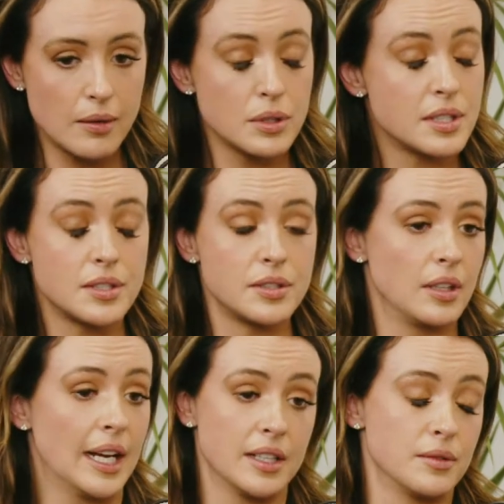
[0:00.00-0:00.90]
was a
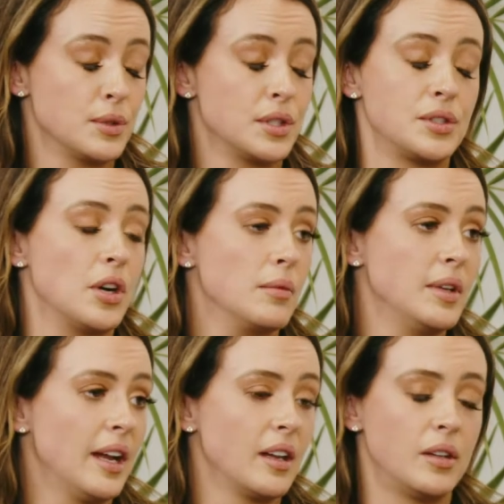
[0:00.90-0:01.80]
stop.
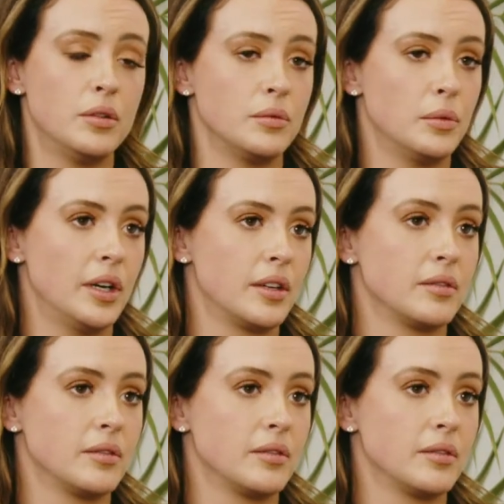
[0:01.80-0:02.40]
You couldn't work